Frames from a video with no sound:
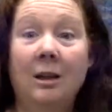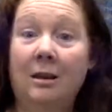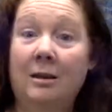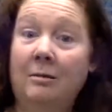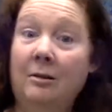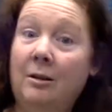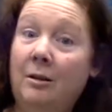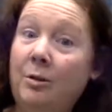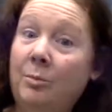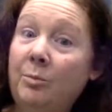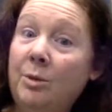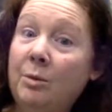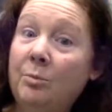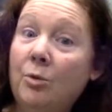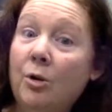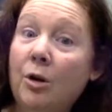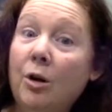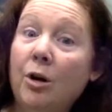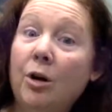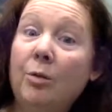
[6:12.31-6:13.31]
a little bit
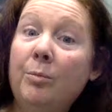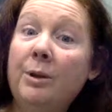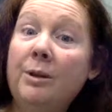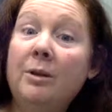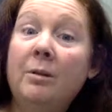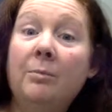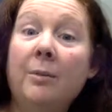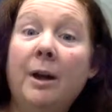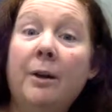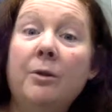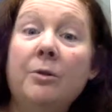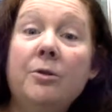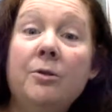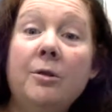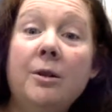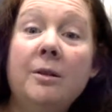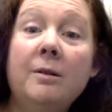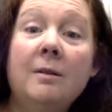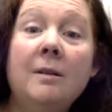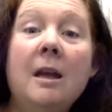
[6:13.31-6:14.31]
more urban than Michael
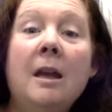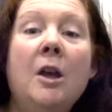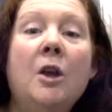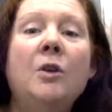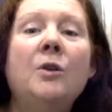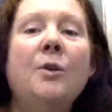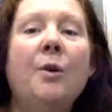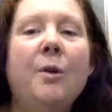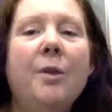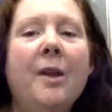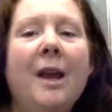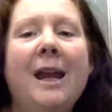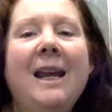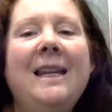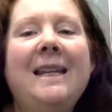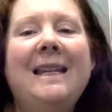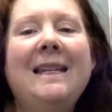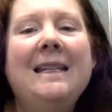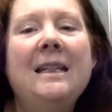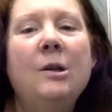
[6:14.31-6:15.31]
Jordan, so they
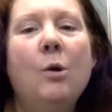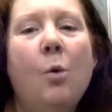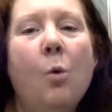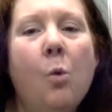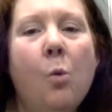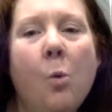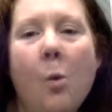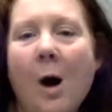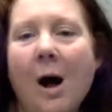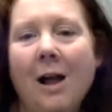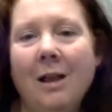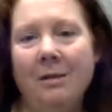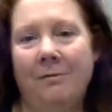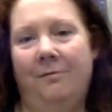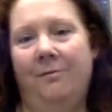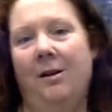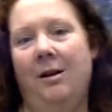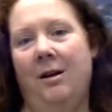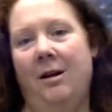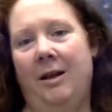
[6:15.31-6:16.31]
didn't
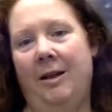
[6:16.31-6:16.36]
qualify